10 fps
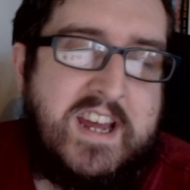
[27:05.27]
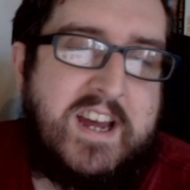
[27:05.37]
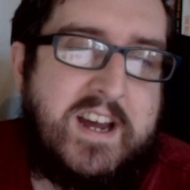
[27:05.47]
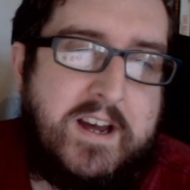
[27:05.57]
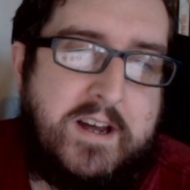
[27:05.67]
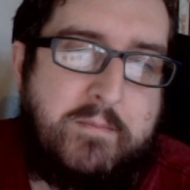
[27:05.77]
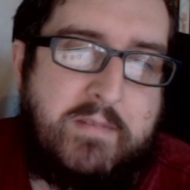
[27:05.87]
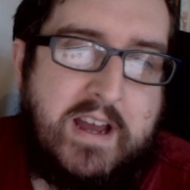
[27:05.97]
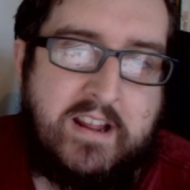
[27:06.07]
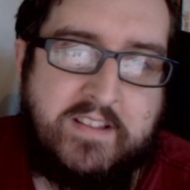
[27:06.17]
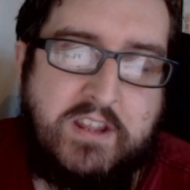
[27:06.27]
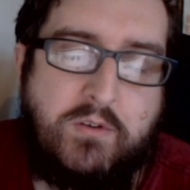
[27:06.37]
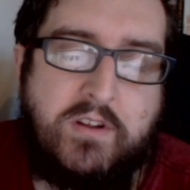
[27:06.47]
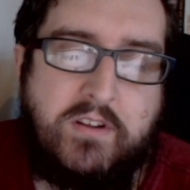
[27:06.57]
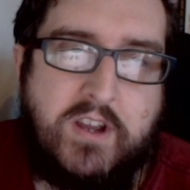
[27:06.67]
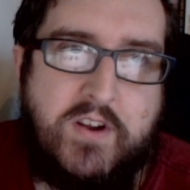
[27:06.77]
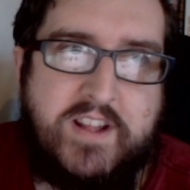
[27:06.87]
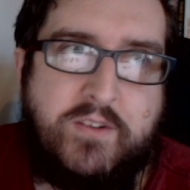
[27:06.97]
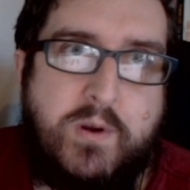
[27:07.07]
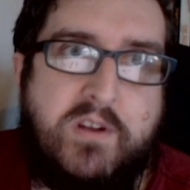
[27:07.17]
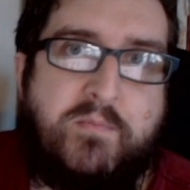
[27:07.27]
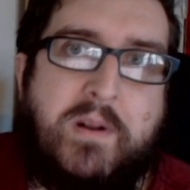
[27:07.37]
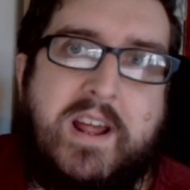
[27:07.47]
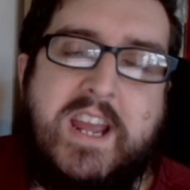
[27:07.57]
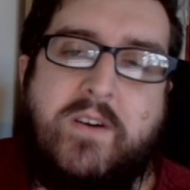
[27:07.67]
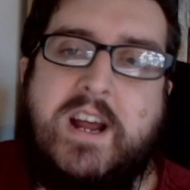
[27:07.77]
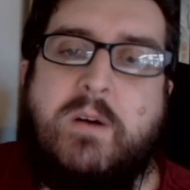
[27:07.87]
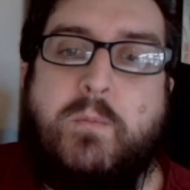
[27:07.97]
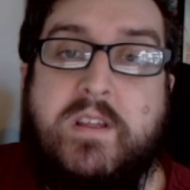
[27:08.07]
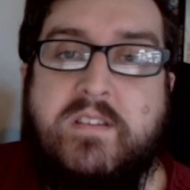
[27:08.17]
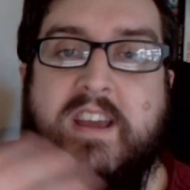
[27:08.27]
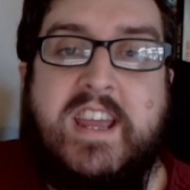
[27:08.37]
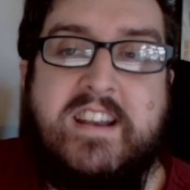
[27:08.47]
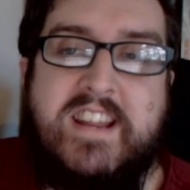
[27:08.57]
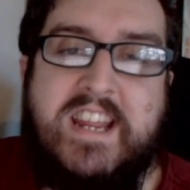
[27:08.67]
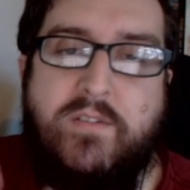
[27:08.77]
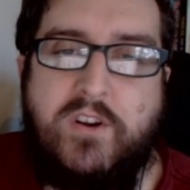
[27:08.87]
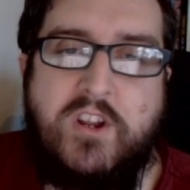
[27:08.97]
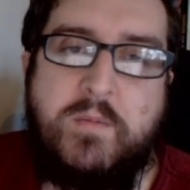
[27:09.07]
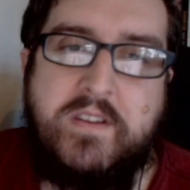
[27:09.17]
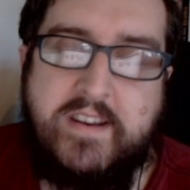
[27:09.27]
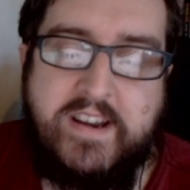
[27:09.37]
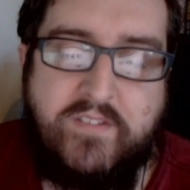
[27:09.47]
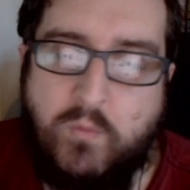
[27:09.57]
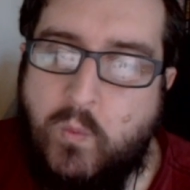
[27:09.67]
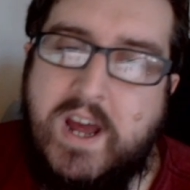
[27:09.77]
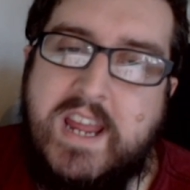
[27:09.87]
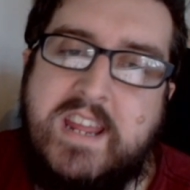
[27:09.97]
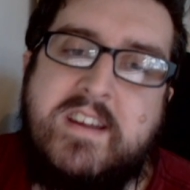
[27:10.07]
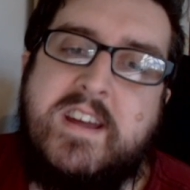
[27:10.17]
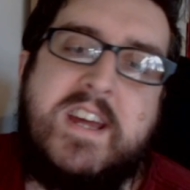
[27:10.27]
I like that you can go down the route of playing around with, again, evil humans in a different way.